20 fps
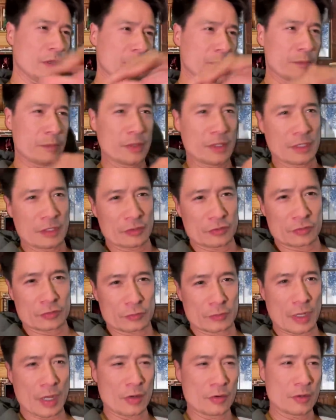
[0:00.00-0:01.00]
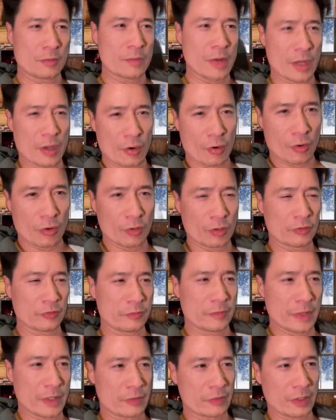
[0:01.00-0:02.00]
being surrounded by all of
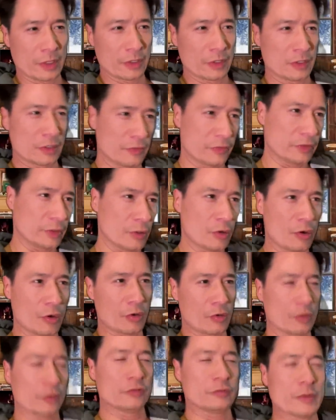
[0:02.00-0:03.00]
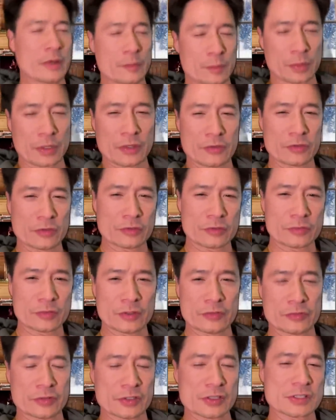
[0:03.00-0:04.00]
my relatives and all of my presents for
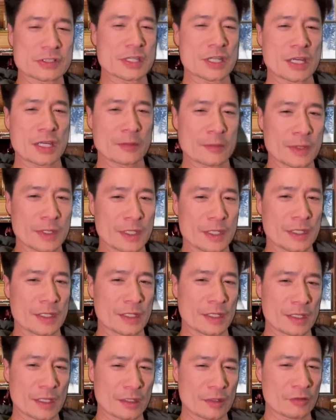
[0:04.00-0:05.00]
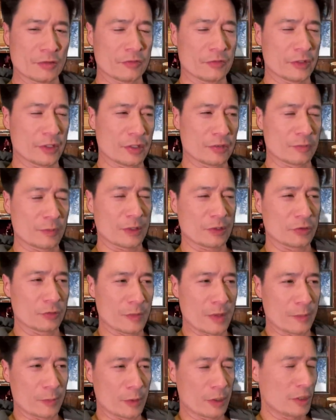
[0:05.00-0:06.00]
the first time. And that is a very special
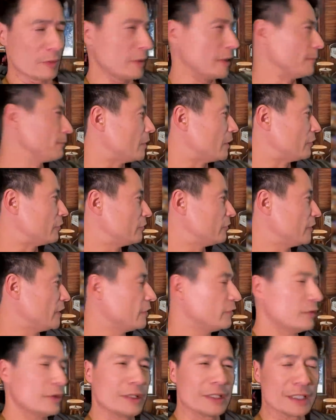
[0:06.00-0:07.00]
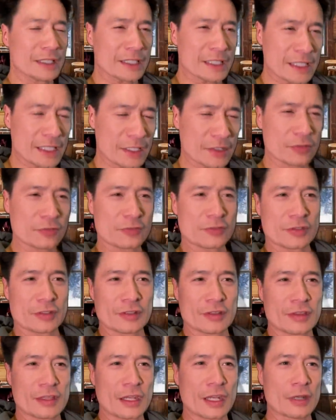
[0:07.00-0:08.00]
memory to me. My favorite gift
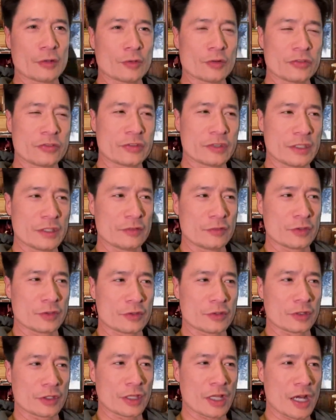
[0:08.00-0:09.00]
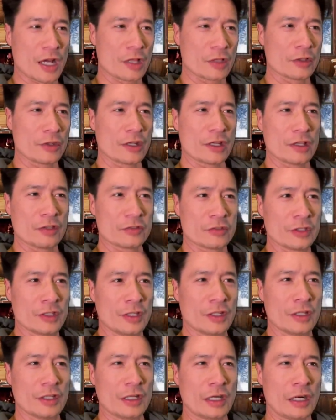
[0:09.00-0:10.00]
that I received during the holidays
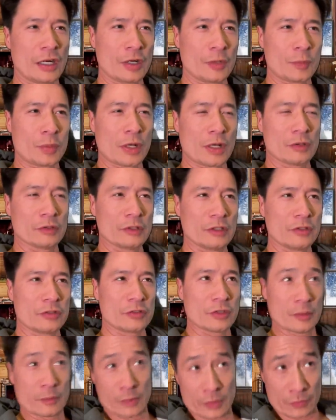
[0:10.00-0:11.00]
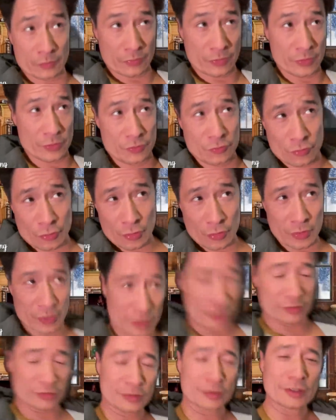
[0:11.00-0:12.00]
are probably some of the
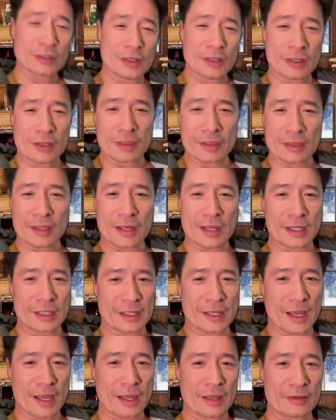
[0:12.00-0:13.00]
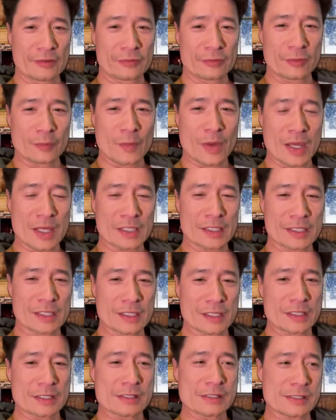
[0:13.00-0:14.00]
drawings that I got from my
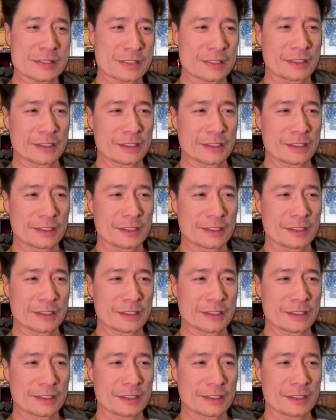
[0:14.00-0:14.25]
kids.